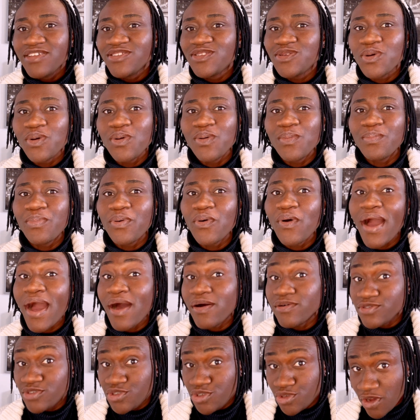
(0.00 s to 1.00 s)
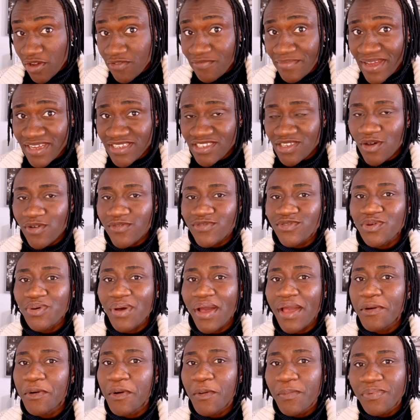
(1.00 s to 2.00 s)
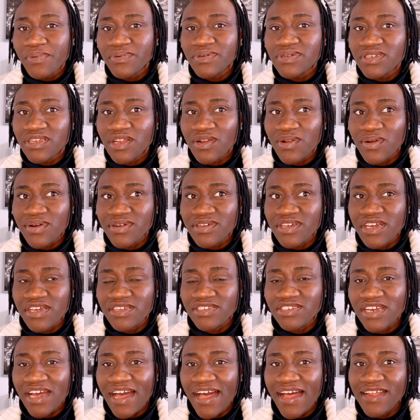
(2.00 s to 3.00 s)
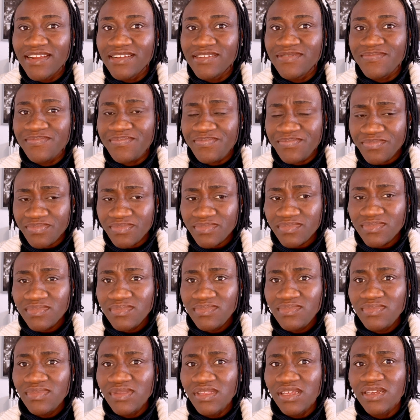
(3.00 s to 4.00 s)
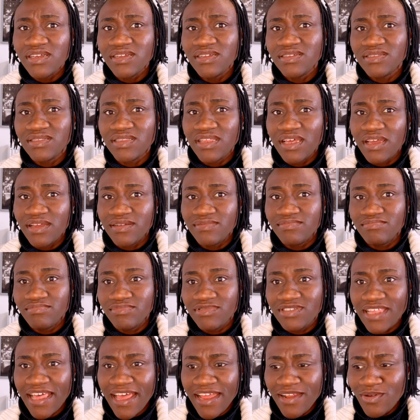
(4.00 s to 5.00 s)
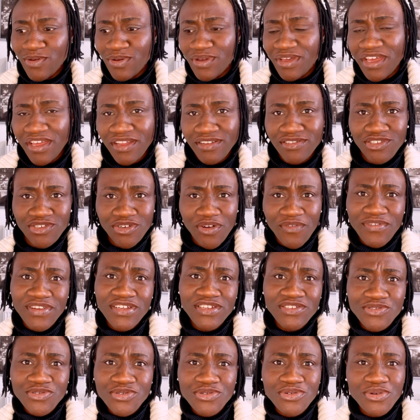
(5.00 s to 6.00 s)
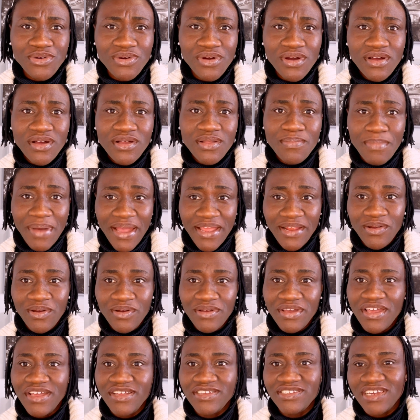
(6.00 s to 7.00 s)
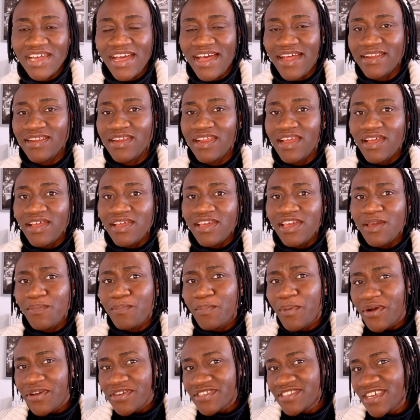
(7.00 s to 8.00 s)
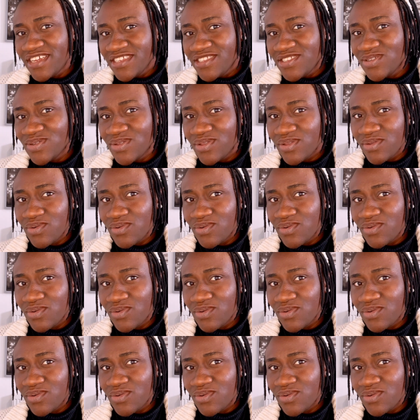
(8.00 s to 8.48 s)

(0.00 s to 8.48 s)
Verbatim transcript: so but i was sure of myself so i opened the luggage and they started looking shuffling through my luggage and he pointed to